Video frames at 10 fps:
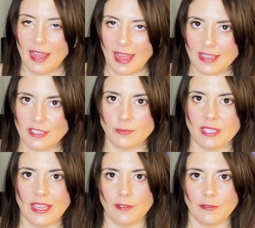as we
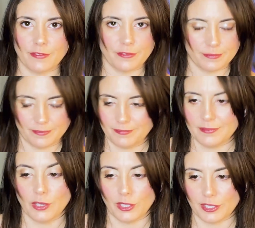have
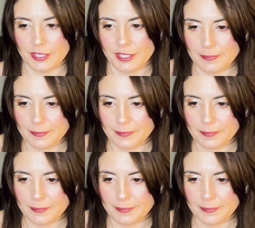learned.